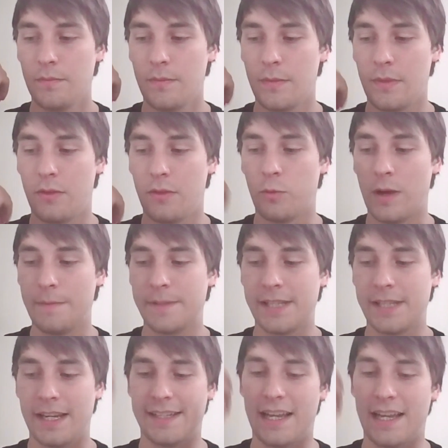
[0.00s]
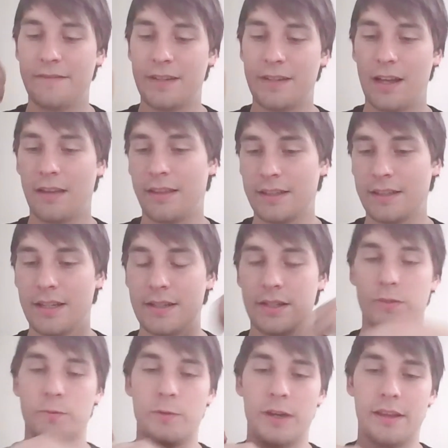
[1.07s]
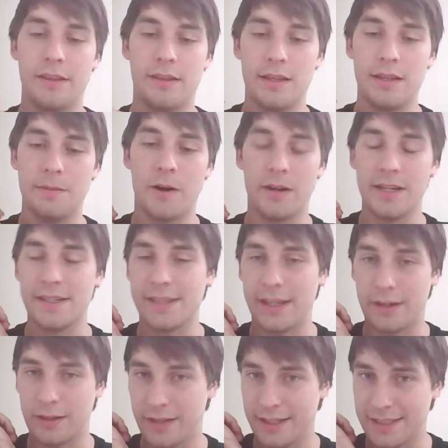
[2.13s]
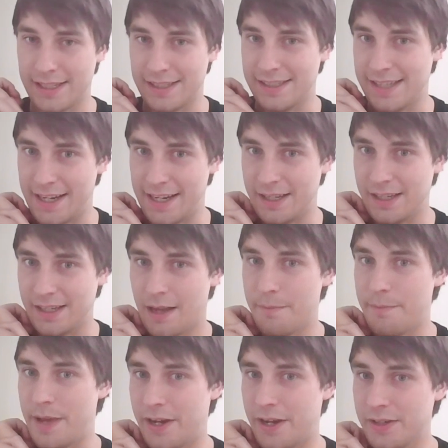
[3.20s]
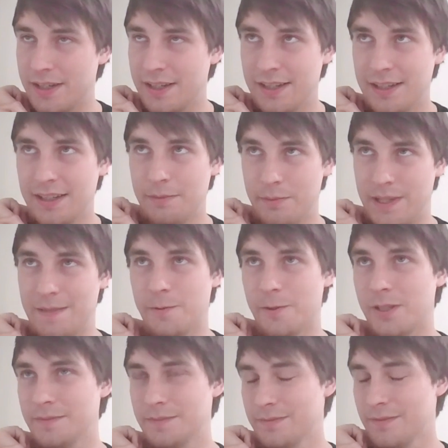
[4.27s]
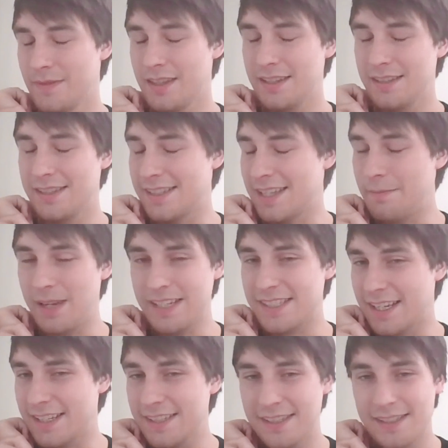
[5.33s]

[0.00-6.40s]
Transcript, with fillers: the websites have nothing to do with the parties that are collecting data about people. Does that make sense?